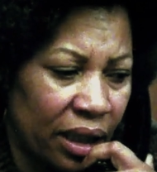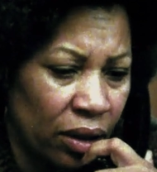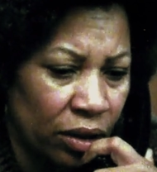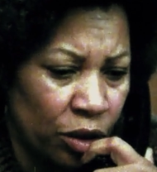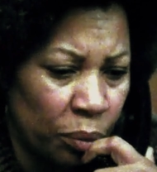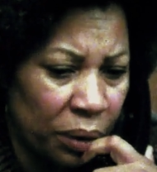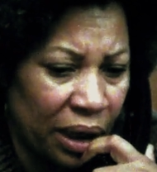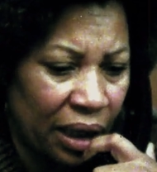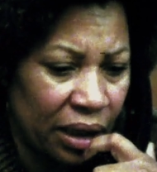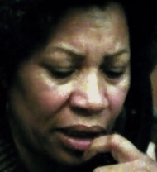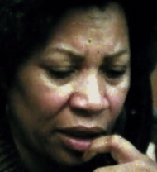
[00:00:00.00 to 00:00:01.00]
I was
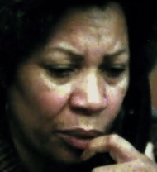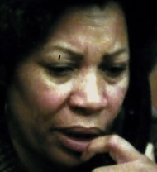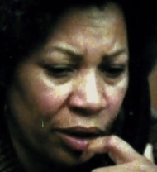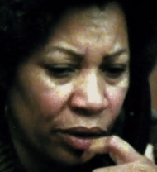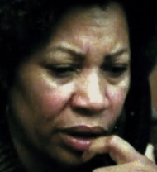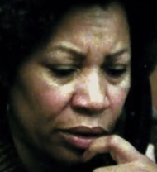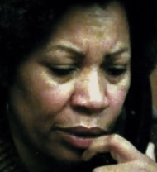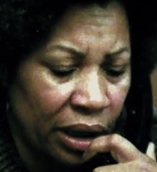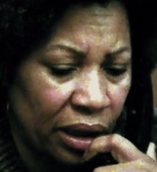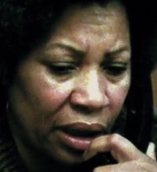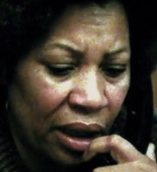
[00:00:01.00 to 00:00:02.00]
very
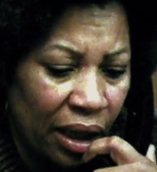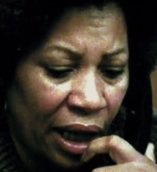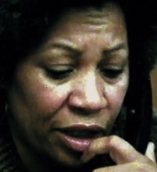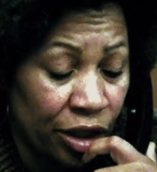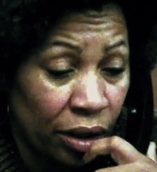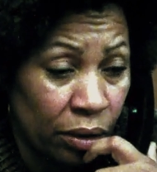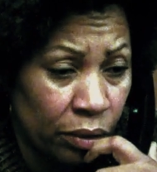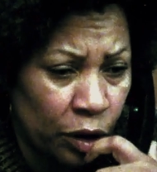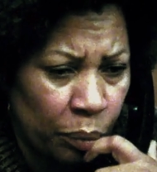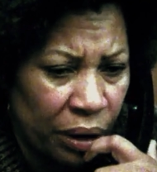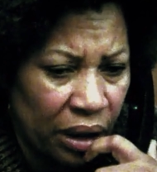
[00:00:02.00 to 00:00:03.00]
confused then.
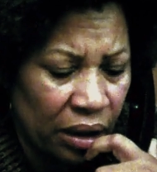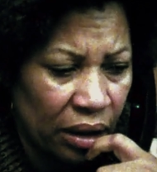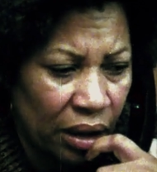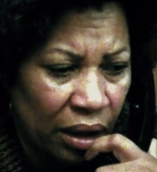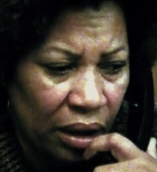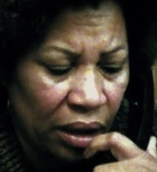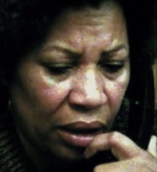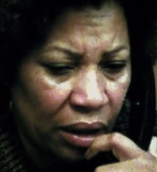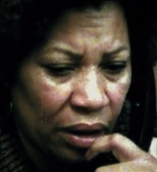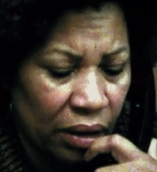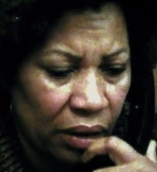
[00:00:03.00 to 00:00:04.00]
The writing
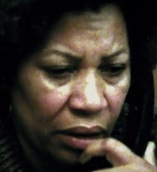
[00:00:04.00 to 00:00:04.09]
was a